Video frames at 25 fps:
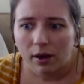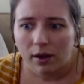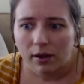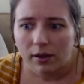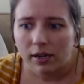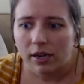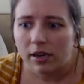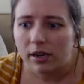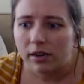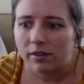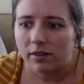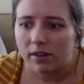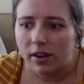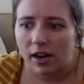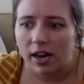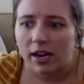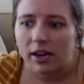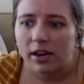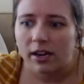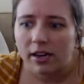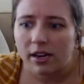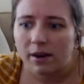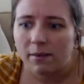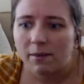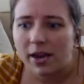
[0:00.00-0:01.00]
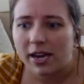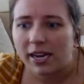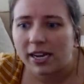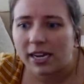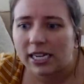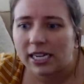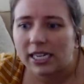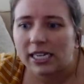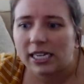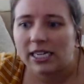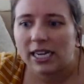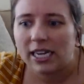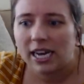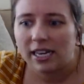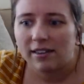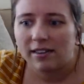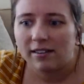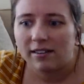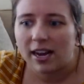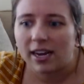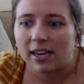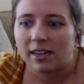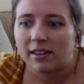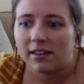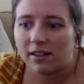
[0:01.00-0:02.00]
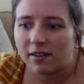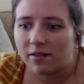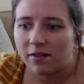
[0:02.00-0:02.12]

Danielle said, I couldn't make it to ten seconds